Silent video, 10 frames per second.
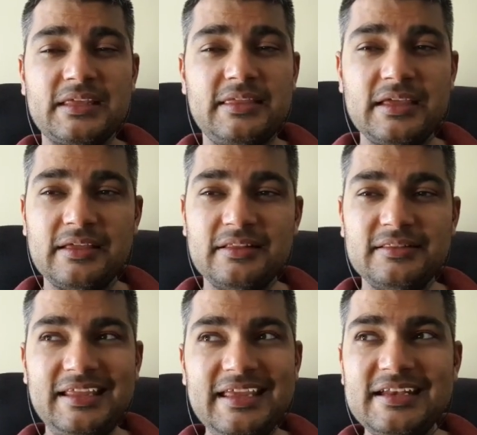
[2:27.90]

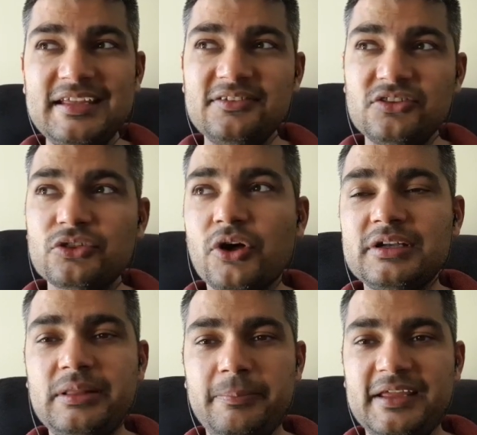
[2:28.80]
ED is
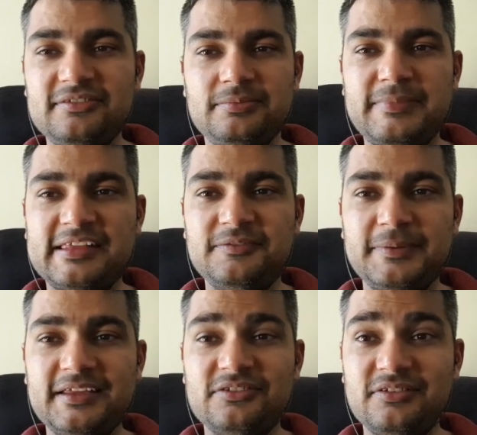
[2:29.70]
not the best
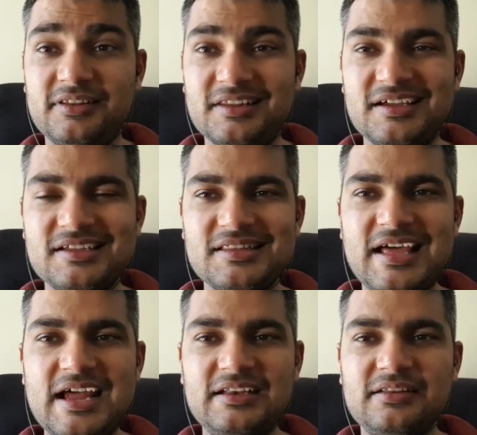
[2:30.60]
place to learn
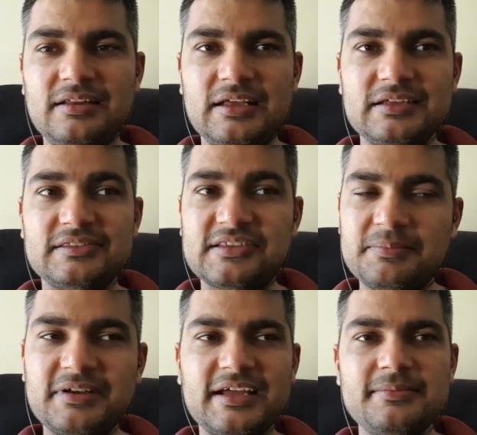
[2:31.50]
that
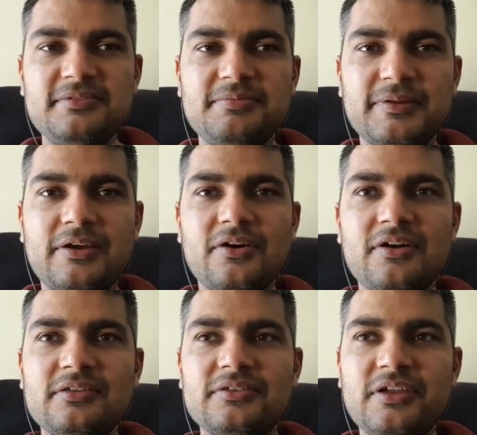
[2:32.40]
sometimes,
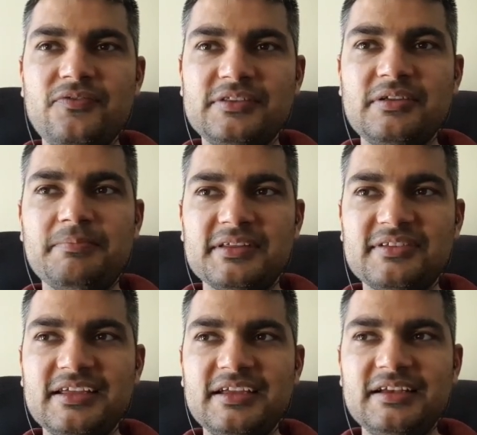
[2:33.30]
because if it's a
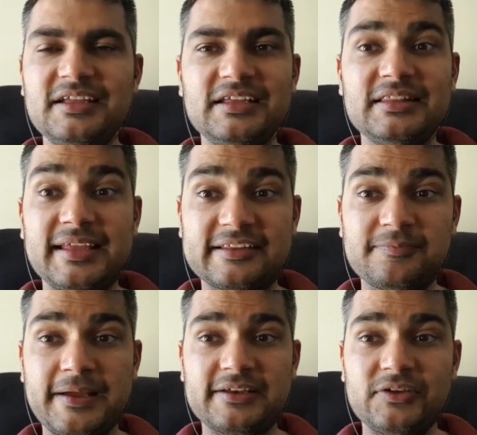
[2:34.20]
busy ED, they
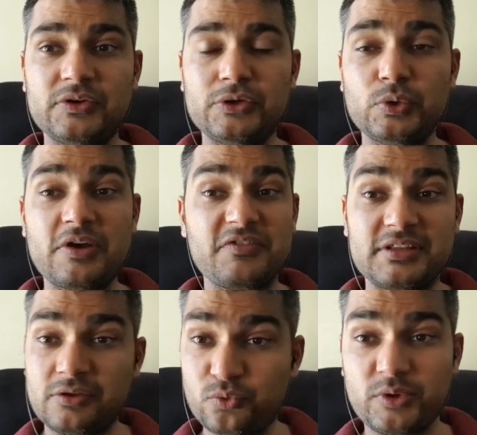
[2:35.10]
expect you to do
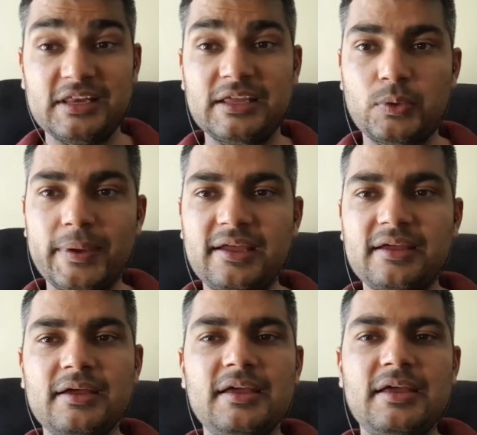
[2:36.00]
everything really quick.
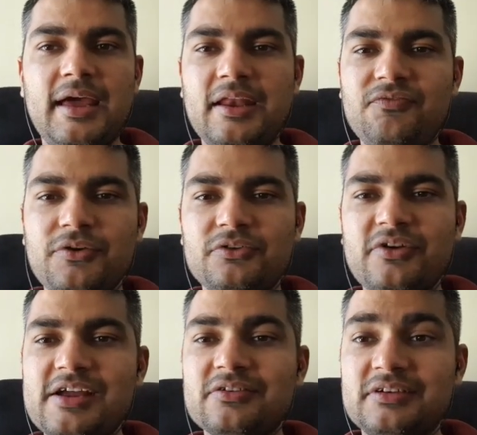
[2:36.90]
And if you're
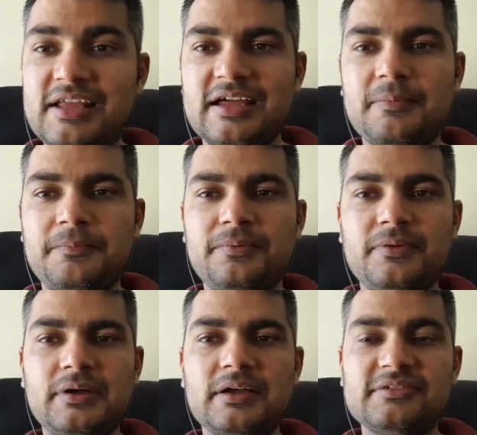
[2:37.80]
trying to take up
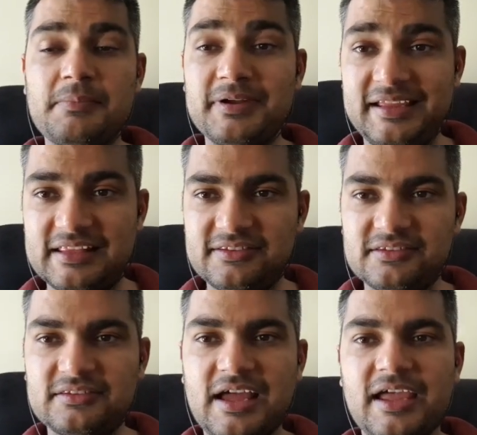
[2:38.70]
somebody
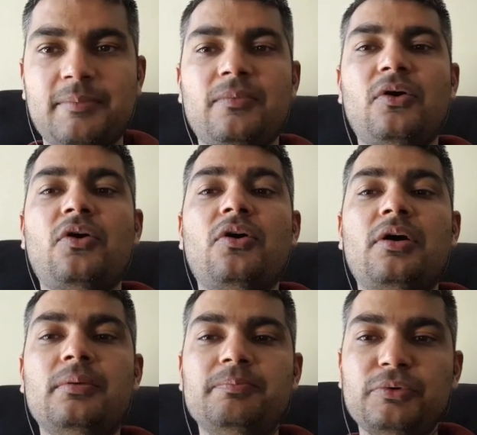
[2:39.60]
else's time
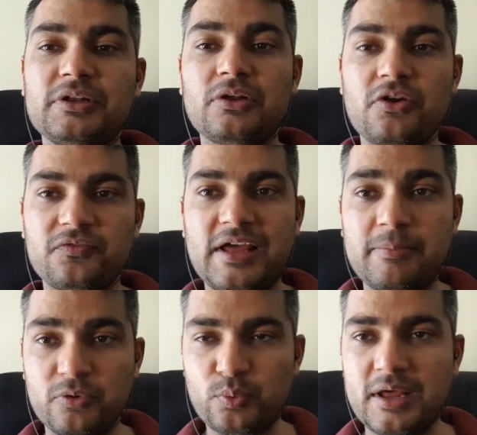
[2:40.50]
or put a lot of time
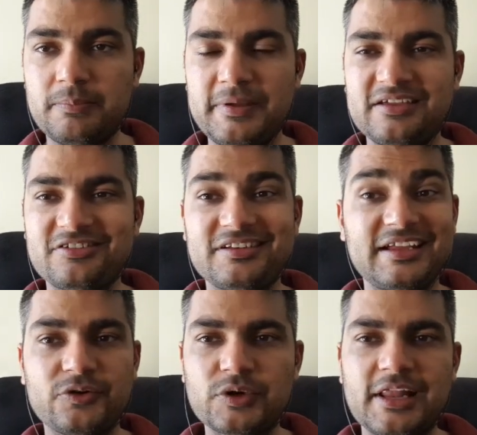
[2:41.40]
on one patient, they
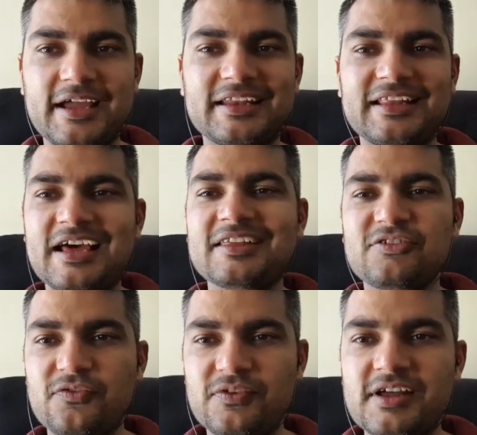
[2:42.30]
don't like it. And I
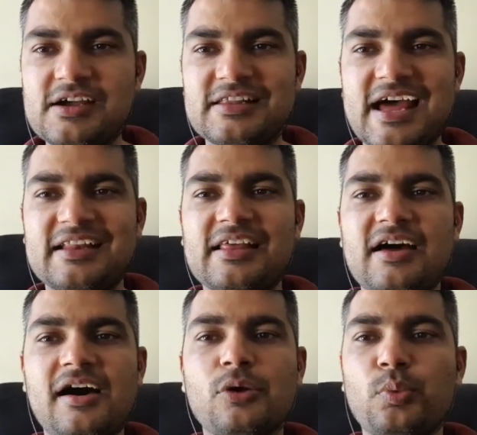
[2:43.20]
sort of learned that in a
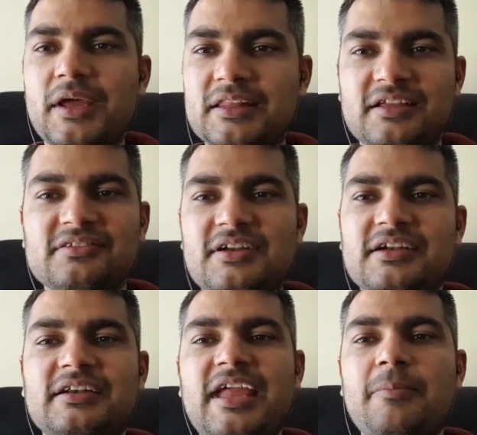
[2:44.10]
hard way. The
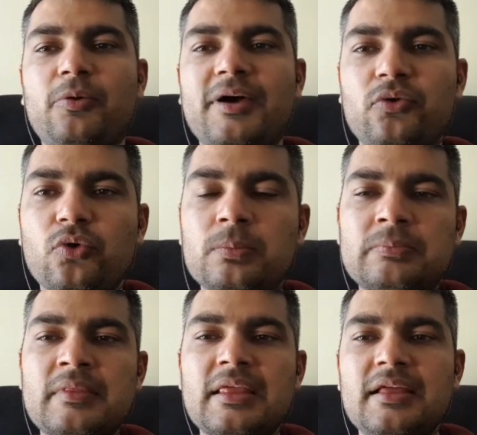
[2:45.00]
consultant came to my room
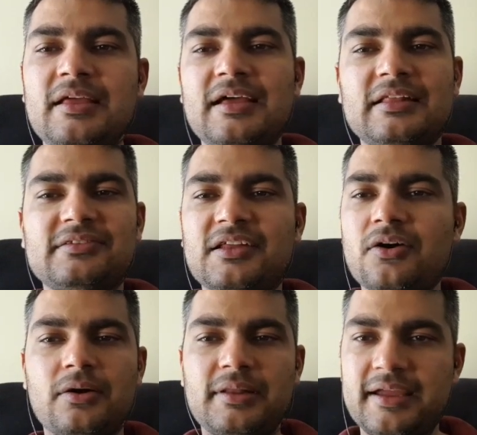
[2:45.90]
and said,
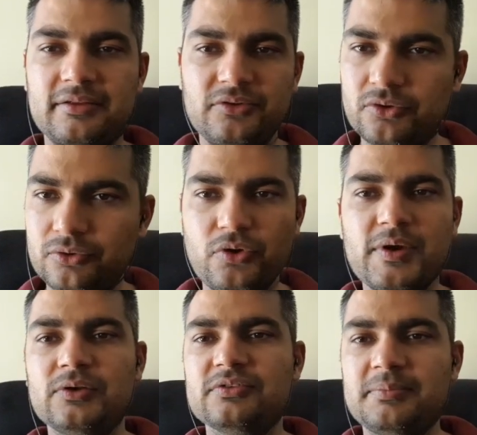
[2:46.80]
"Oh, like you go
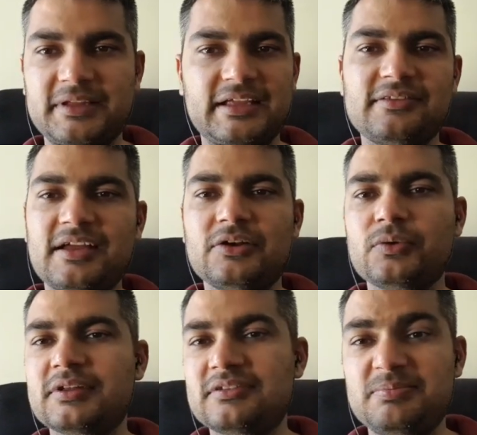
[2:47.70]
and do something else. I'll
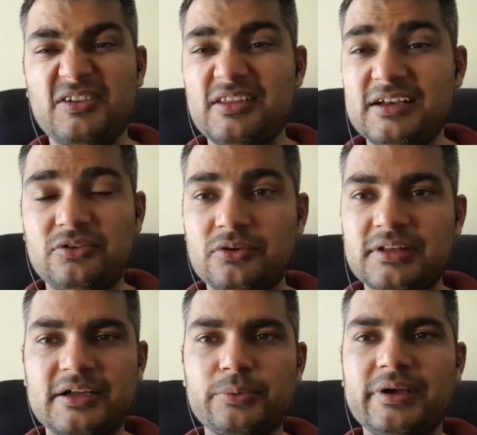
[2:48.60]
do this," because I took
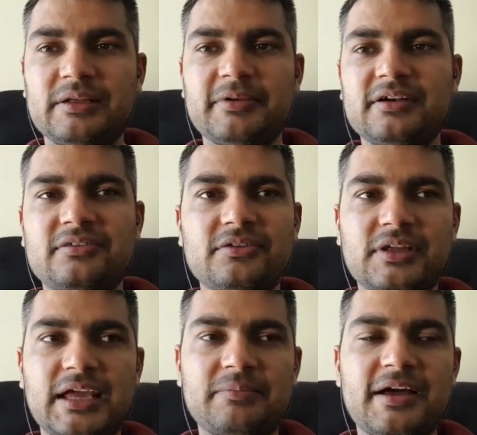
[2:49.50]
like 20 minutes to
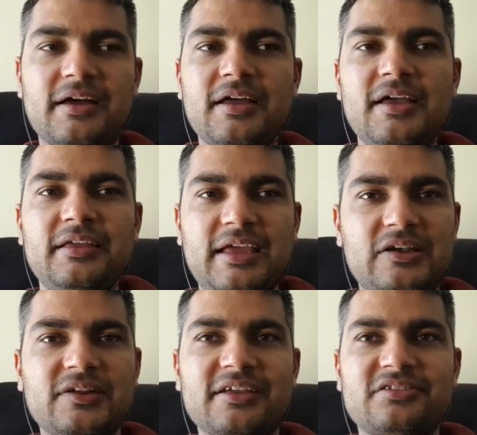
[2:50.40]
get my
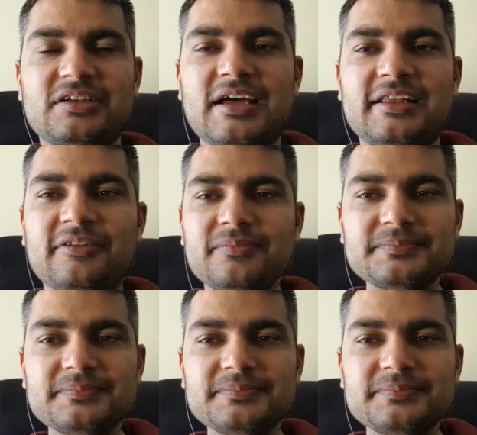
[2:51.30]
cannulation done.